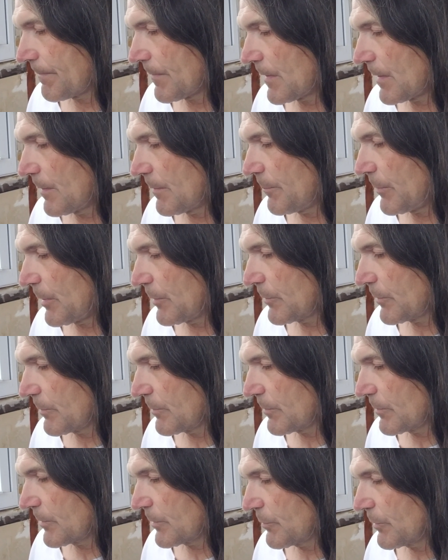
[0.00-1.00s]
about
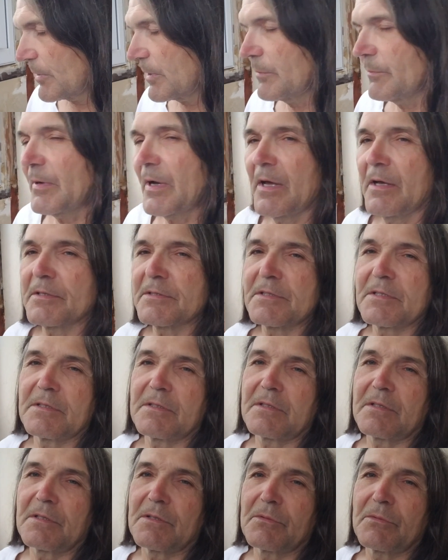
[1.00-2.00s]
20 miles
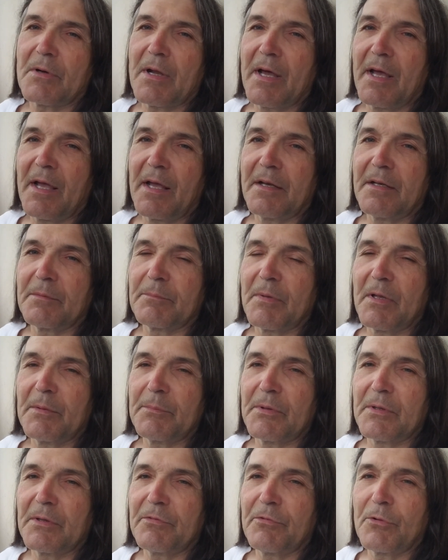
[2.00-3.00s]
into the ride and
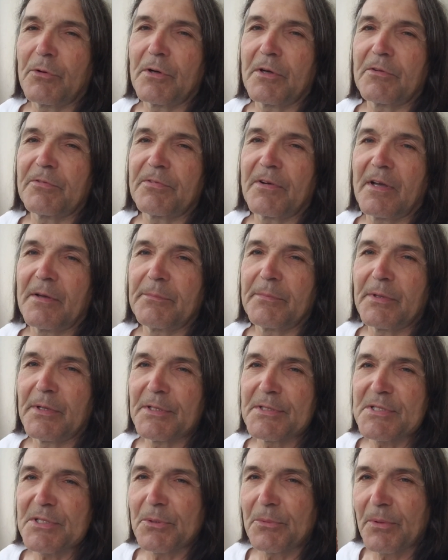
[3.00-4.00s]
maybe 45
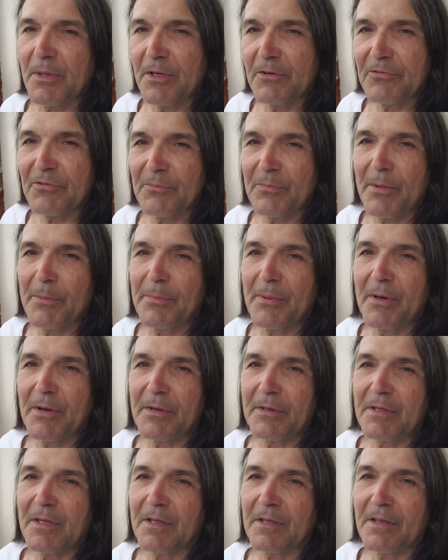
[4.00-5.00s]
minutes away from the
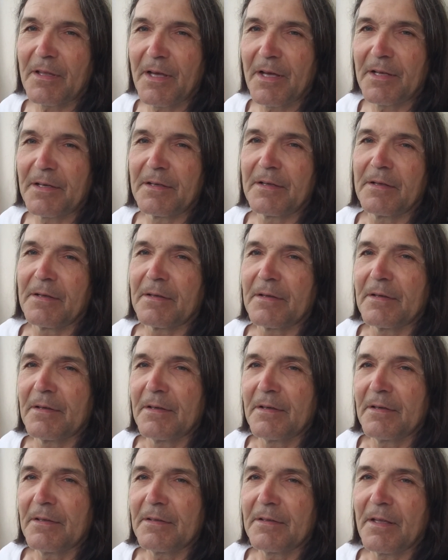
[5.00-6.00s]
parking lot,
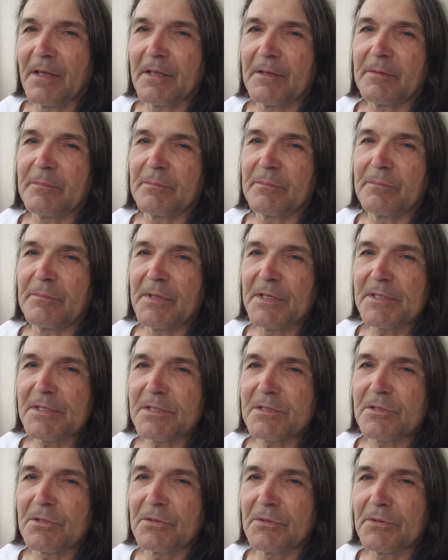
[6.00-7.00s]
mist
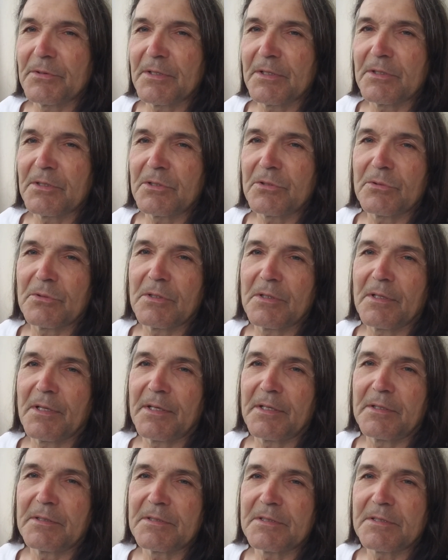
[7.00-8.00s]
turned into a
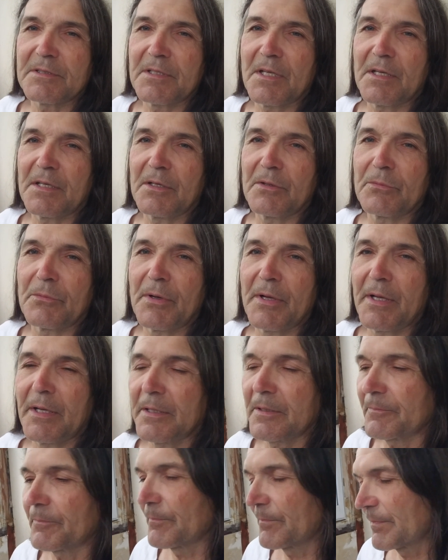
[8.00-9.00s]
light, steady
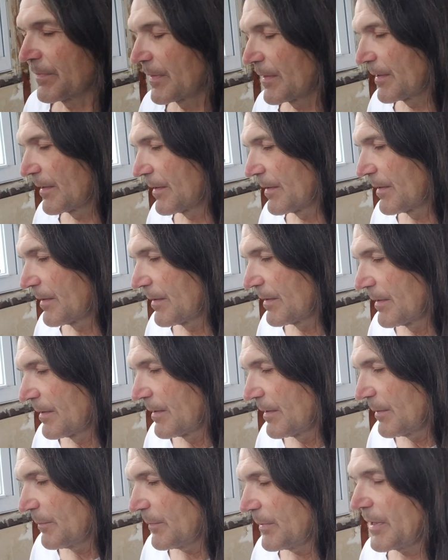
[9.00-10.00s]
rain.
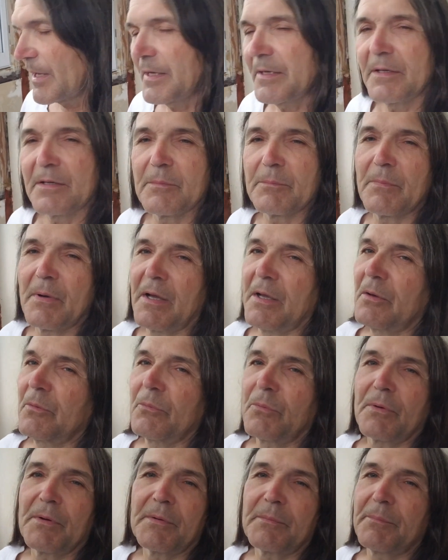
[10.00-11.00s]
But I didn't mind
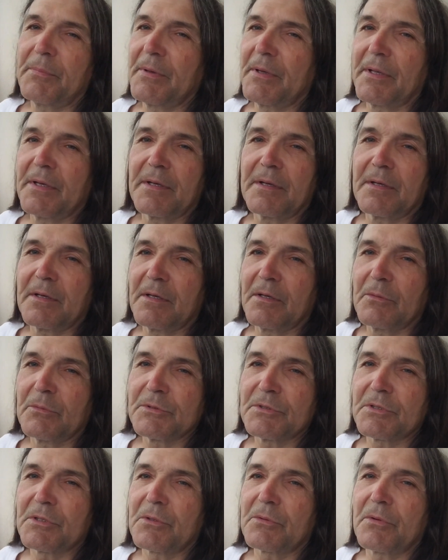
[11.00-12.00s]
one bit. It
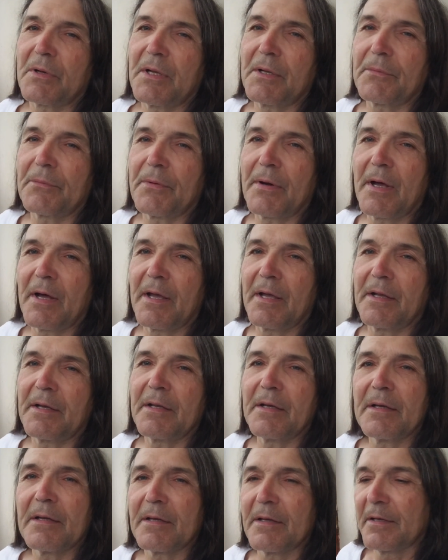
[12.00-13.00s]
was a great ride,
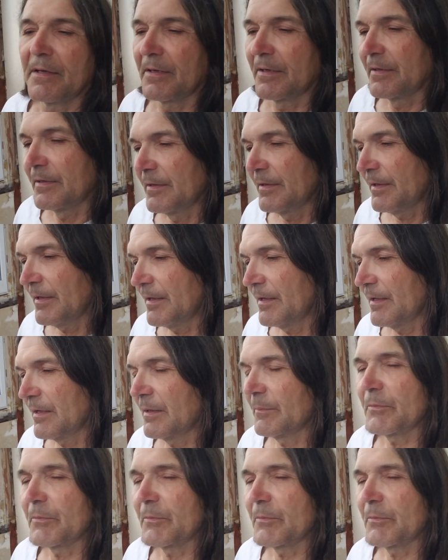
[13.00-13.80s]
and I'm